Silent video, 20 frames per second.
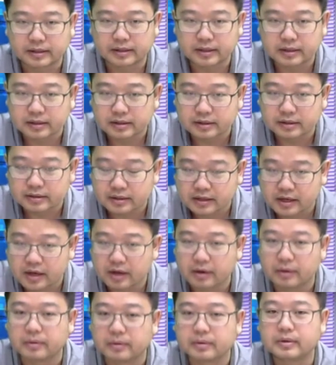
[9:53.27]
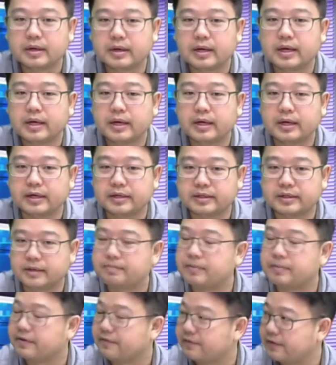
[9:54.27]
the skill is a
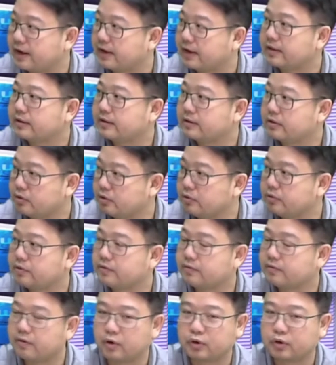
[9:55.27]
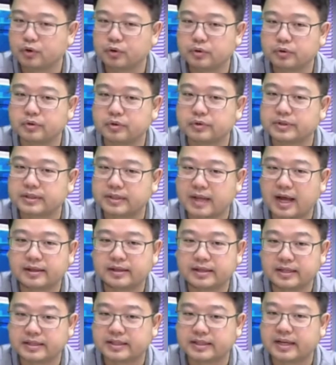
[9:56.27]
perfect tools for you to start
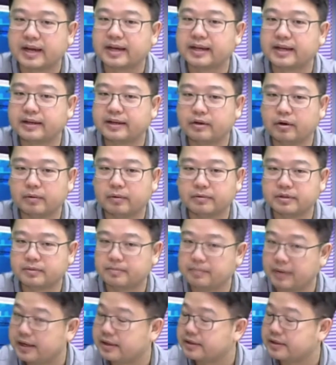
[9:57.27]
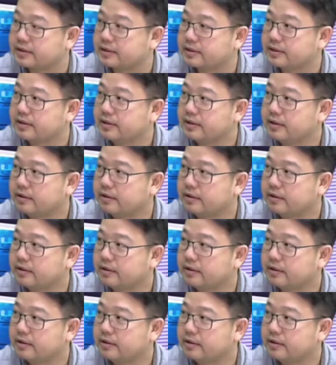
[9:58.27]
designing your space,